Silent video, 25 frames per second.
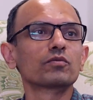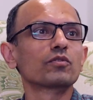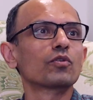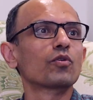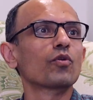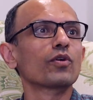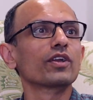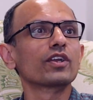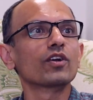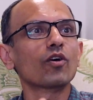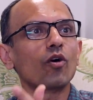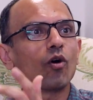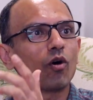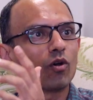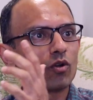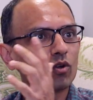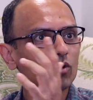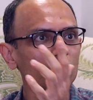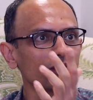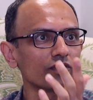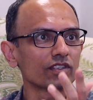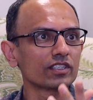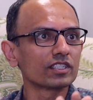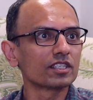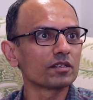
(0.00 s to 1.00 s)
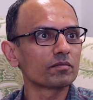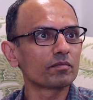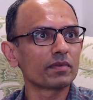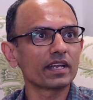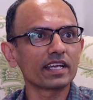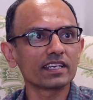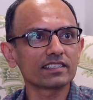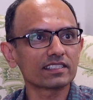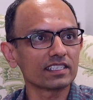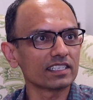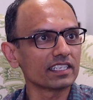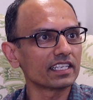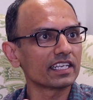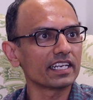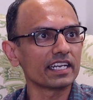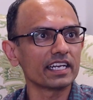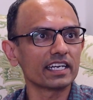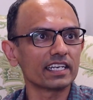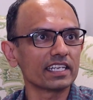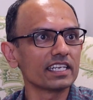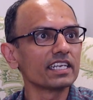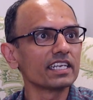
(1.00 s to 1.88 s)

going all over the place and creating